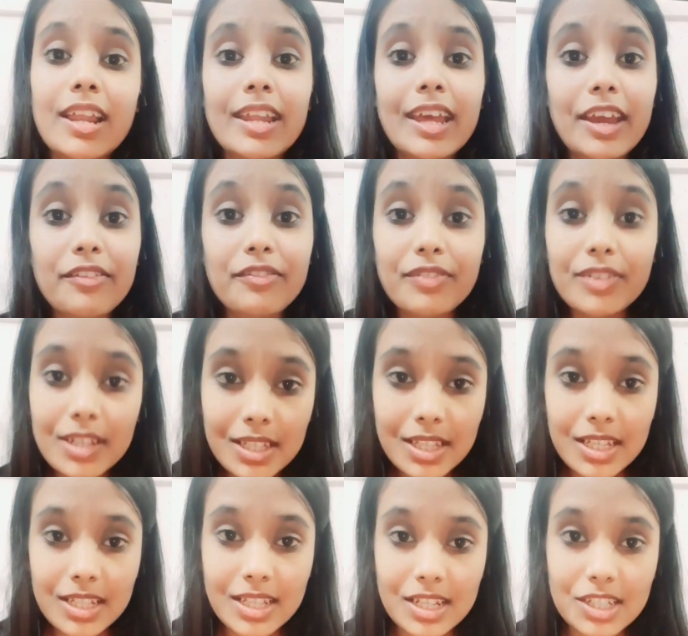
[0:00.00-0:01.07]
at
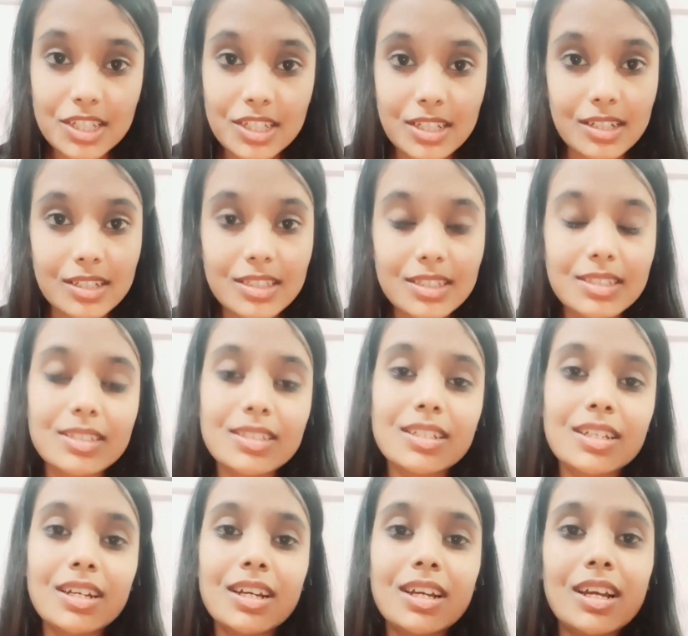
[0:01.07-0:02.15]
everything that she does.
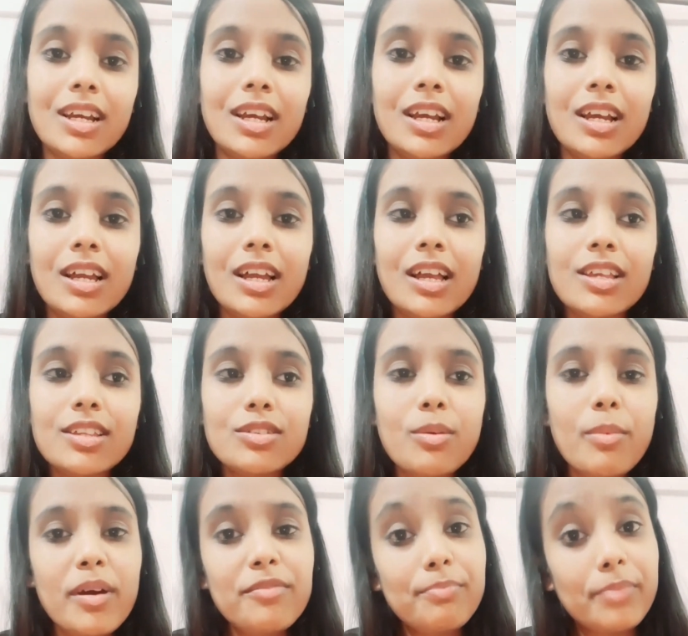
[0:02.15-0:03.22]
So
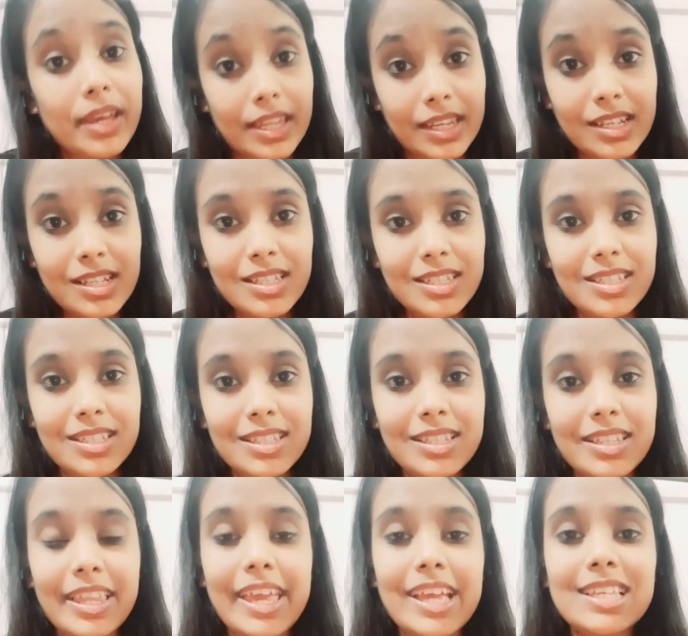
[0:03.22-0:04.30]
my parents
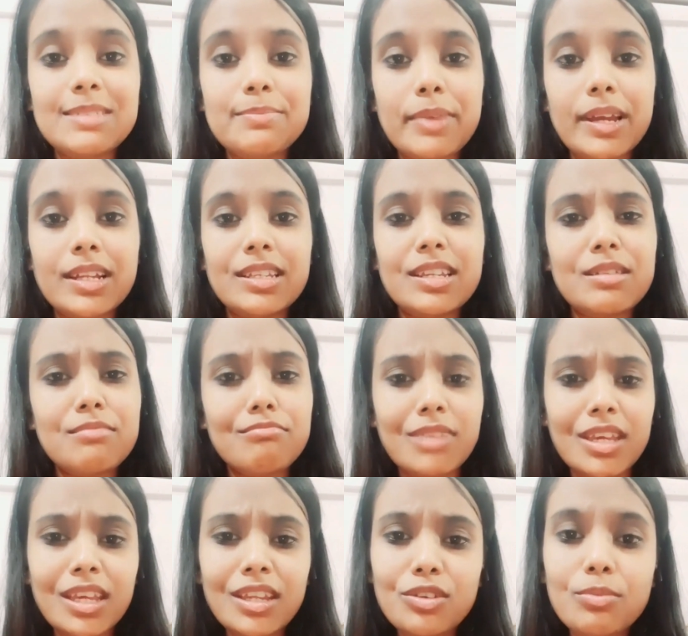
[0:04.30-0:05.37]
expected
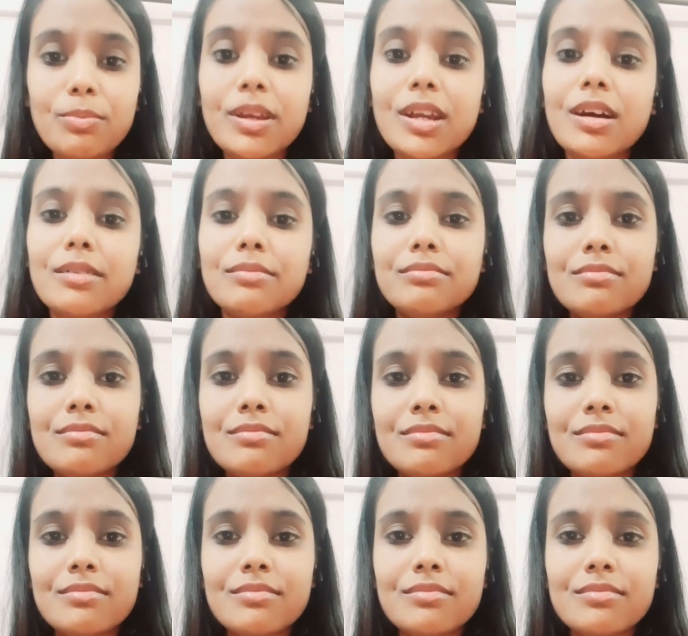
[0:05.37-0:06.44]
me to become,
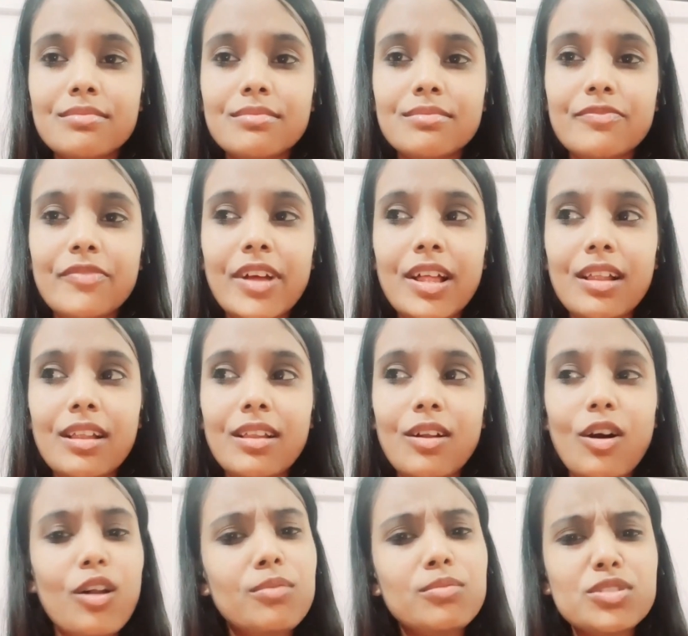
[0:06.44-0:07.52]
well,
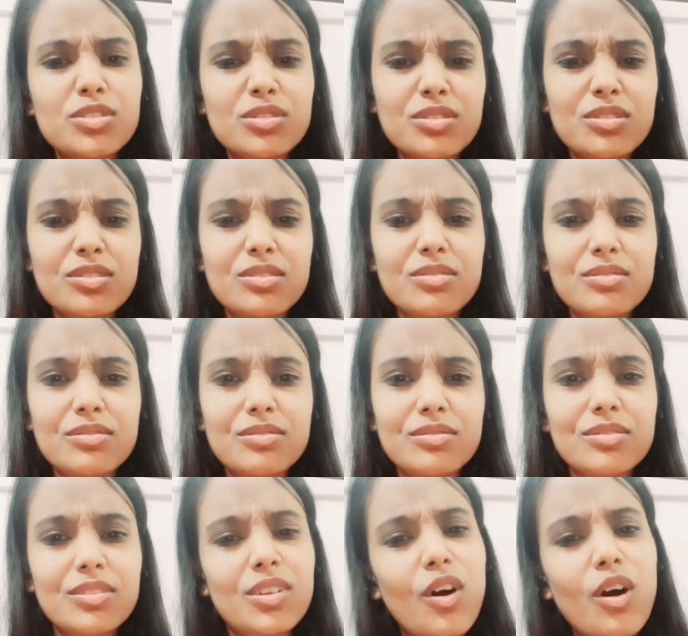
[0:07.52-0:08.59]

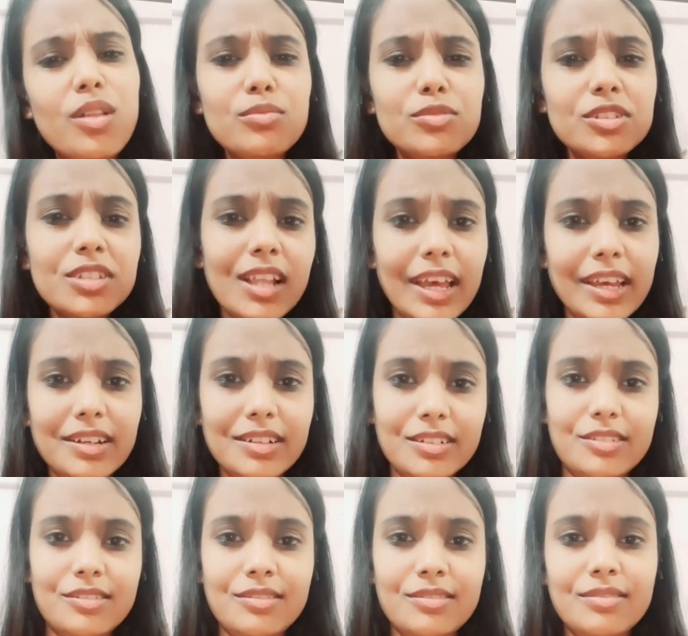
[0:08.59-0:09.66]
almost like
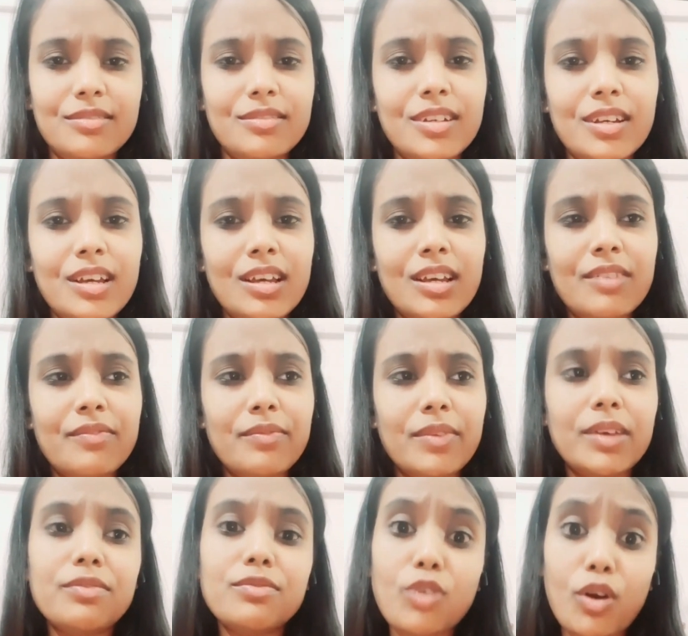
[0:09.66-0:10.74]
her.
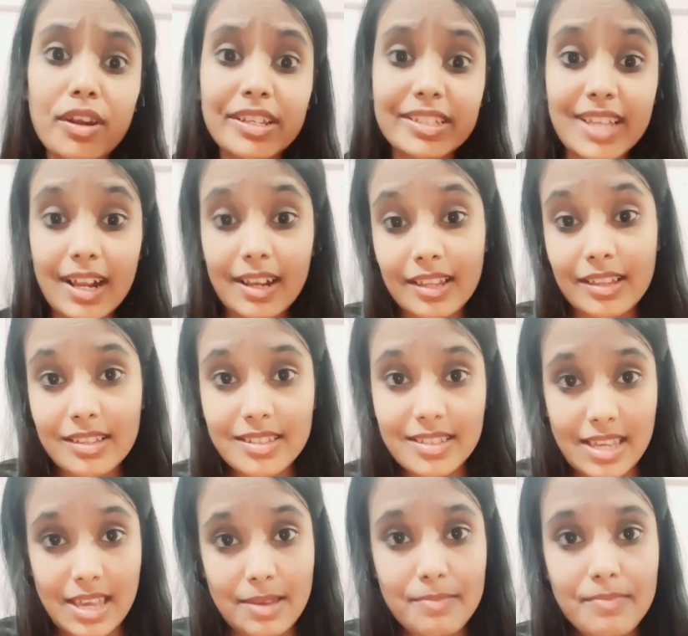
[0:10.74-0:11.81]
If not exactly the
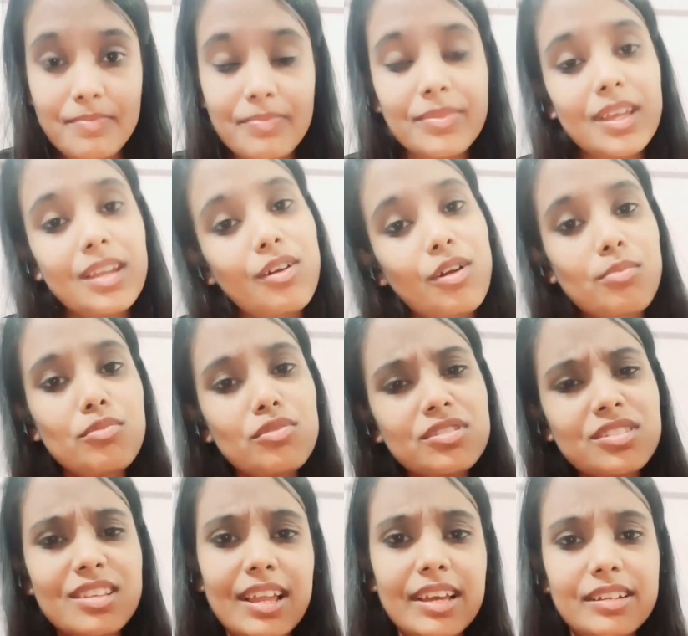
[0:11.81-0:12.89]
same, then
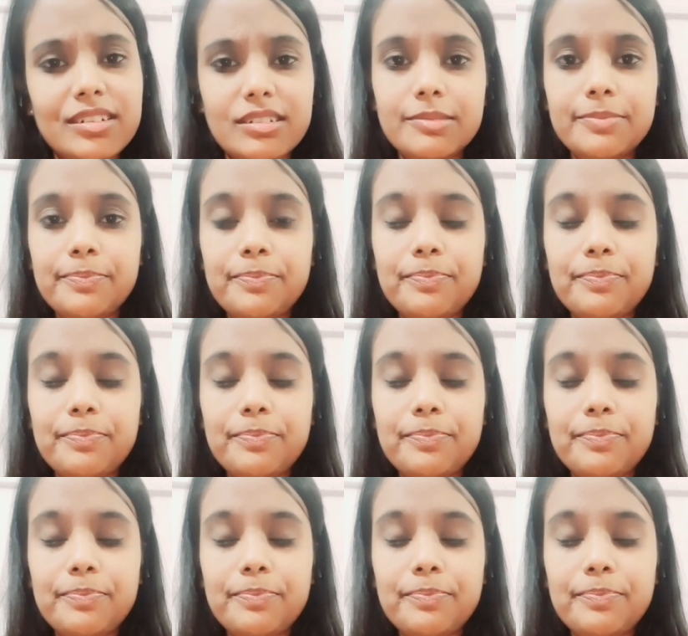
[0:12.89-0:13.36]
almost like her.